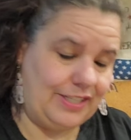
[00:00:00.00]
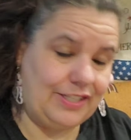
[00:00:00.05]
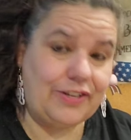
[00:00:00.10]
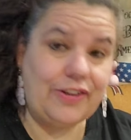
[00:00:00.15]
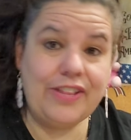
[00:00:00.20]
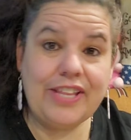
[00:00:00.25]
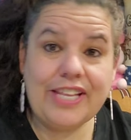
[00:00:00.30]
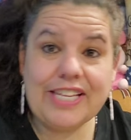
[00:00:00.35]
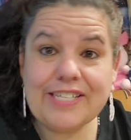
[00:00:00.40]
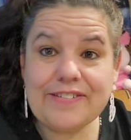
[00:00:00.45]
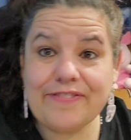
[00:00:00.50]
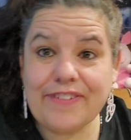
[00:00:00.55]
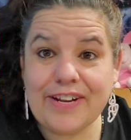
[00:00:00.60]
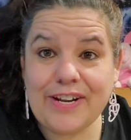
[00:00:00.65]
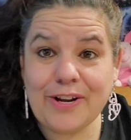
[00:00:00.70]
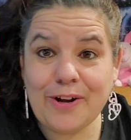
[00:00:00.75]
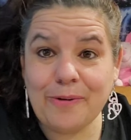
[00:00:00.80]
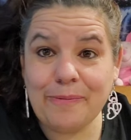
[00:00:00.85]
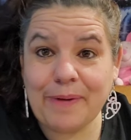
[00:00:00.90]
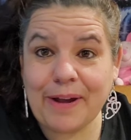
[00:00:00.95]
so this
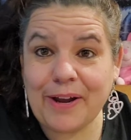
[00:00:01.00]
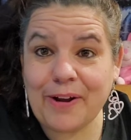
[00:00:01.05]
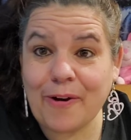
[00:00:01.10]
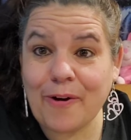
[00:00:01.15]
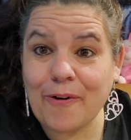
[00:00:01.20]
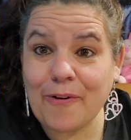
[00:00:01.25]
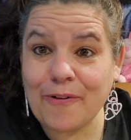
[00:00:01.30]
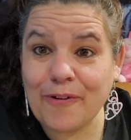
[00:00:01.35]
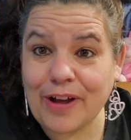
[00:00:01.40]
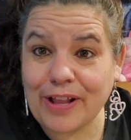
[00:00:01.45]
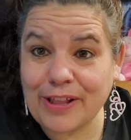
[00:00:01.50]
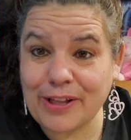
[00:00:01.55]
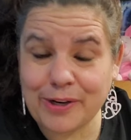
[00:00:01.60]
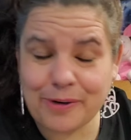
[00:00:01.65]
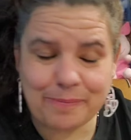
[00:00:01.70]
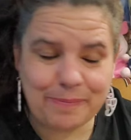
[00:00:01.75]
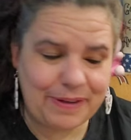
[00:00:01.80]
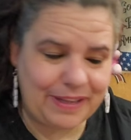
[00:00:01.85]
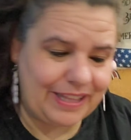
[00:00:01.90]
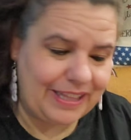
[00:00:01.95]
video might go a little
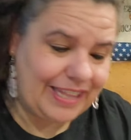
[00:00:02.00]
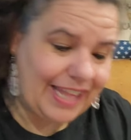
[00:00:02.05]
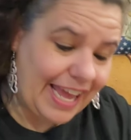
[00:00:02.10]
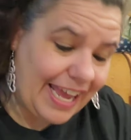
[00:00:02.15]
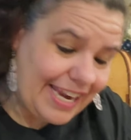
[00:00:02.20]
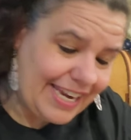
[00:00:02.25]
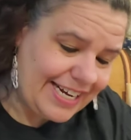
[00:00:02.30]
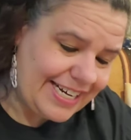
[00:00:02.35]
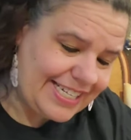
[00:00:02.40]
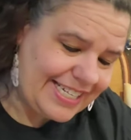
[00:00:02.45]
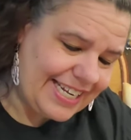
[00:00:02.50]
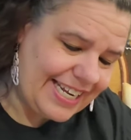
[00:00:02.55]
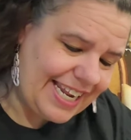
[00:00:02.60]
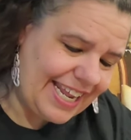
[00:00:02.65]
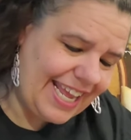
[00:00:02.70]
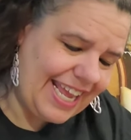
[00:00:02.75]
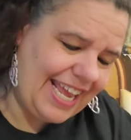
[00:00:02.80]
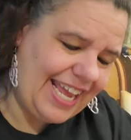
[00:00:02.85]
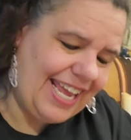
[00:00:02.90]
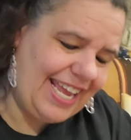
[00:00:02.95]
bit later
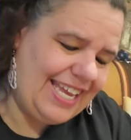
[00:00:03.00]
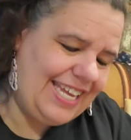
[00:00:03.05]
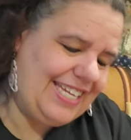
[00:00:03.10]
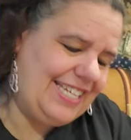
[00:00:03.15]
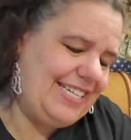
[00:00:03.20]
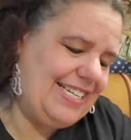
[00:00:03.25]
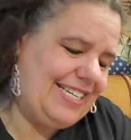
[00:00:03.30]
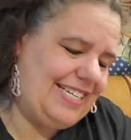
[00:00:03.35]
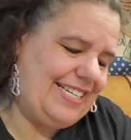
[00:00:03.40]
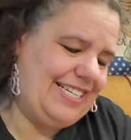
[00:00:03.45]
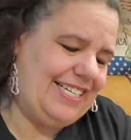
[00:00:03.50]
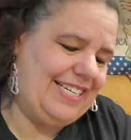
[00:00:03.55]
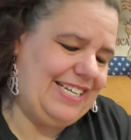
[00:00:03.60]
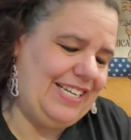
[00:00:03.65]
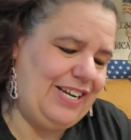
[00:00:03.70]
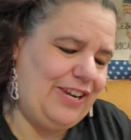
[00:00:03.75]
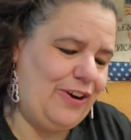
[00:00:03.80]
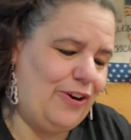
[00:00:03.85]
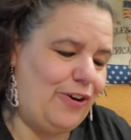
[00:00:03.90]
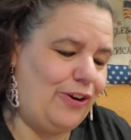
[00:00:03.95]
today,
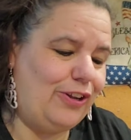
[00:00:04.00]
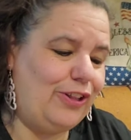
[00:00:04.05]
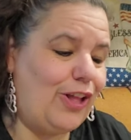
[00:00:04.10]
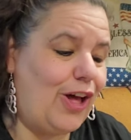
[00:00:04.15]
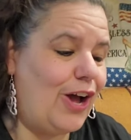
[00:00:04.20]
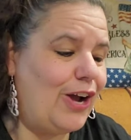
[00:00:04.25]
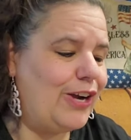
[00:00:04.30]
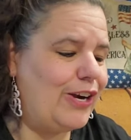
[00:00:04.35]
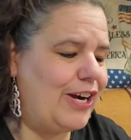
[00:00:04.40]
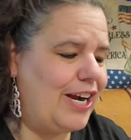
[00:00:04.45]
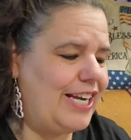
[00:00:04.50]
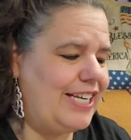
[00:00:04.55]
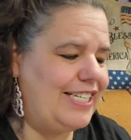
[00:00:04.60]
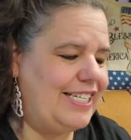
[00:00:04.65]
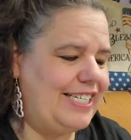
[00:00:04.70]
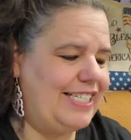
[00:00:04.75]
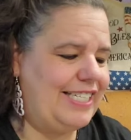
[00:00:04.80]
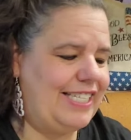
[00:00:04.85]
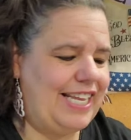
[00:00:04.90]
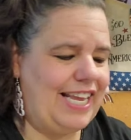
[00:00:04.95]
or longer I
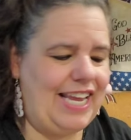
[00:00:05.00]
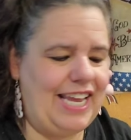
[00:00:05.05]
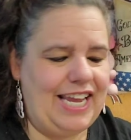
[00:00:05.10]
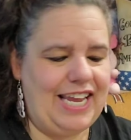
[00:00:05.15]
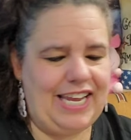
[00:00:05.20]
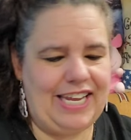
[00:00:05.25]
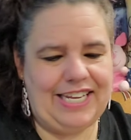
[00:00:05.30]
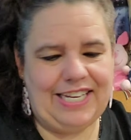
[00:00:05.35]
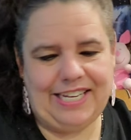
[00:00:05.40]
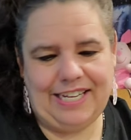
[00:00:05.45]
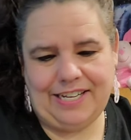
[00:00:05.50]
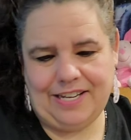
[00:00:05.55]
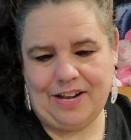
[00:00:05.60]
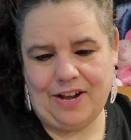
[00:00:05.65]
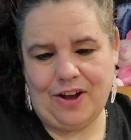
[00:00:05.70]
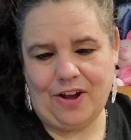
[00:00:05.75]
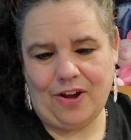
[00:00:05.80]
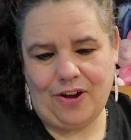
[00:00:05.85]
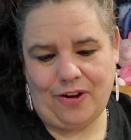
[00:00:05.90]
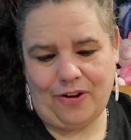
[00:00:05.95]
should say.
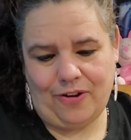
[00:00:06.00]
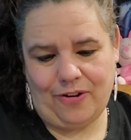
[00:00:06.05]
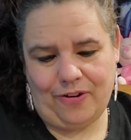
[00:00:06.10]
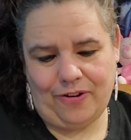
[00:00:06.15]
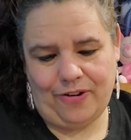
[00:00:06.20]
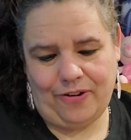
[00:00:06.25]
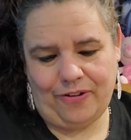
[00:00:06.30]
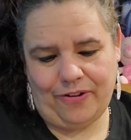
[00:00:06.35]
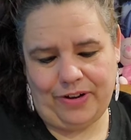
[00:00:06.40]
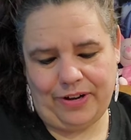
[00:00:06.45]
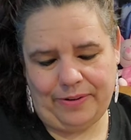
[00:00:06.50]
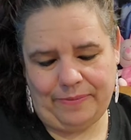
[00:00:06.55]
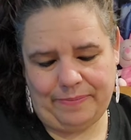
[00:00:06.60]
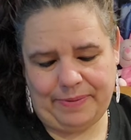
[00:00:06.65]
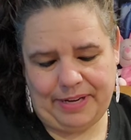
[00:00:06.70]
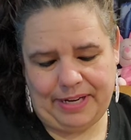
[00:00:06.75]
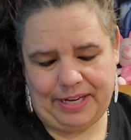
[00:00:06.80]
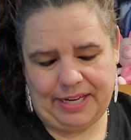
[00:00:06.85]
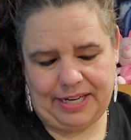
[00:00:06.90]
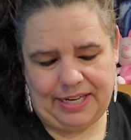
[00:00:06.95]
Oh
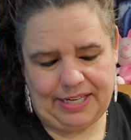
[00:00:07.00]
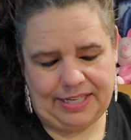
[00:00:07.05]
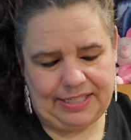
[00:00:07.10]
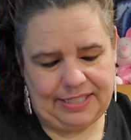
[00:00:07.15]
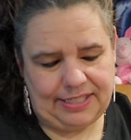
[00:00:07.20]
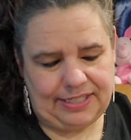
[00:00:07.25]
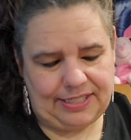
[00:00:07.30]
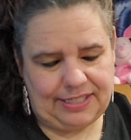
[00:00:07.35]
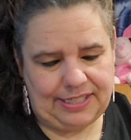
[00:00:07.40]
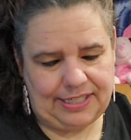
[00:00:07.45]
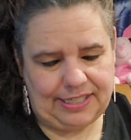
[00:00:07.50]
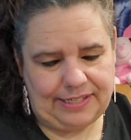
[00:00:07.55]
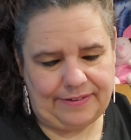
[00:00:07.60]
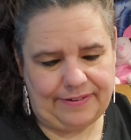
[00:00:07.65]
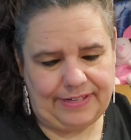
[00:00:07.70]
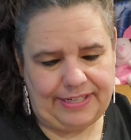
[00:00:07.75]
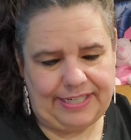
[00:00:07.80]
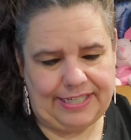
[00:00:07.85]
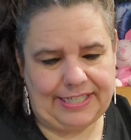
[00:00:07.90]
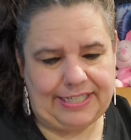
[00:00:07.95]
my goodness, this is
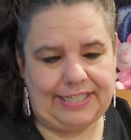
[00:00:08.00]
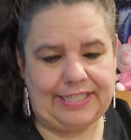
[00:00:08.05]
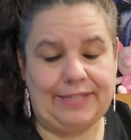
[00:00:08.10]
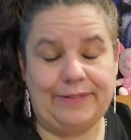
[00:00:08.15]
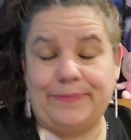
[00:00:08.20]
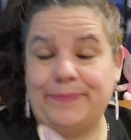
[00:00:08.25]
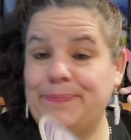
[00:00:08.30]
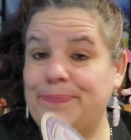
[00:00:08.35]
gorgeous.